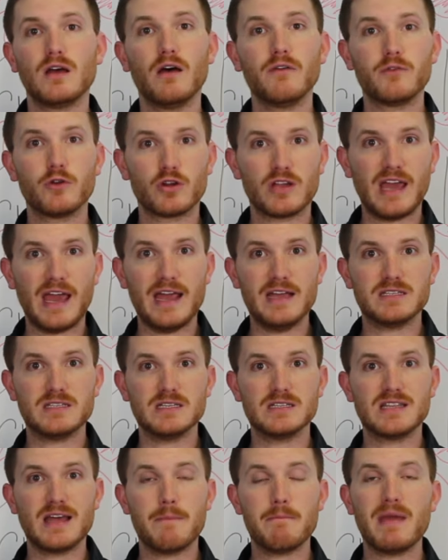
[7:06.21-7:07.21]
of your
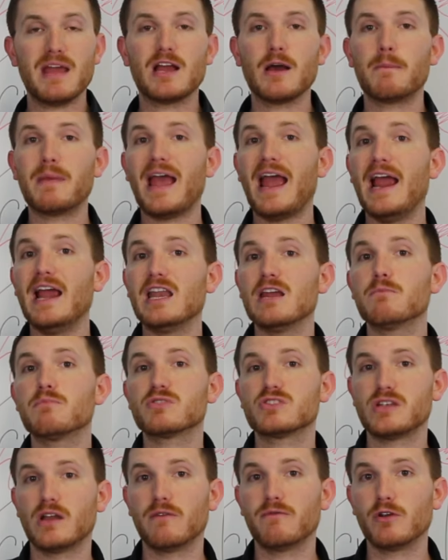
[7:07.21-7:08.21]
cases that make up
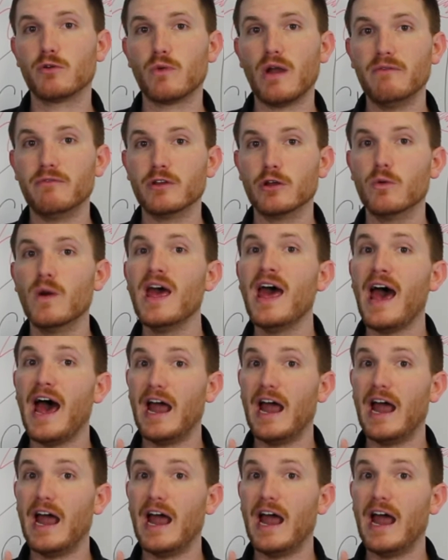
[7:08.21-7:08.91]
80% of your revenue?